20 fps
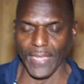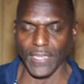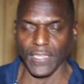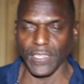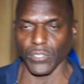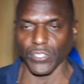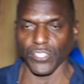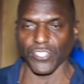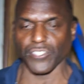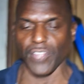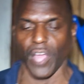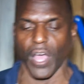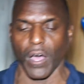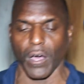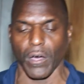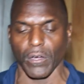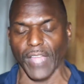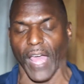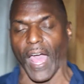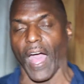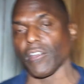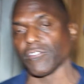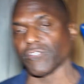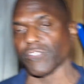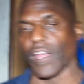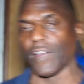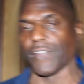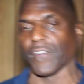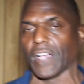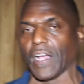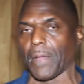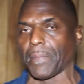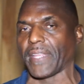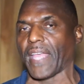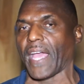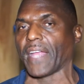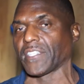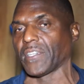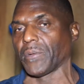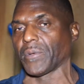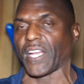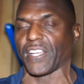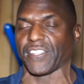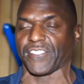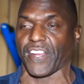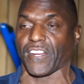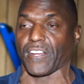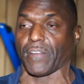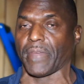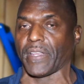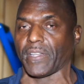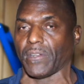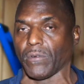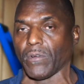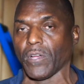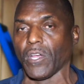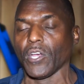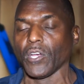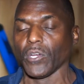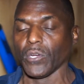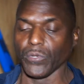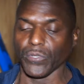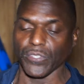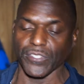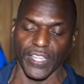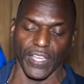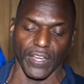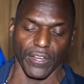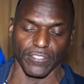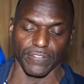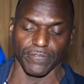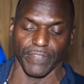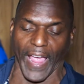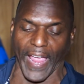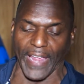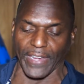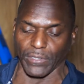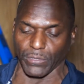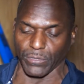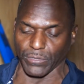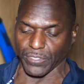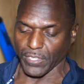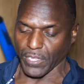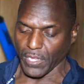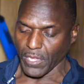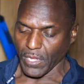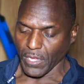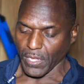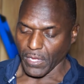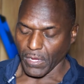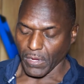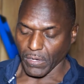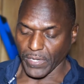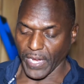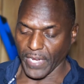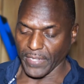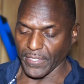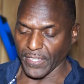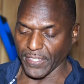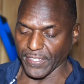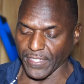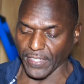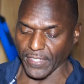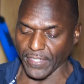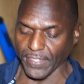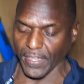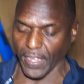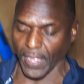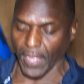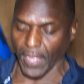can go to stalls. I also have a company I deal with out of Sacramento who sells vinyls. Okay, this is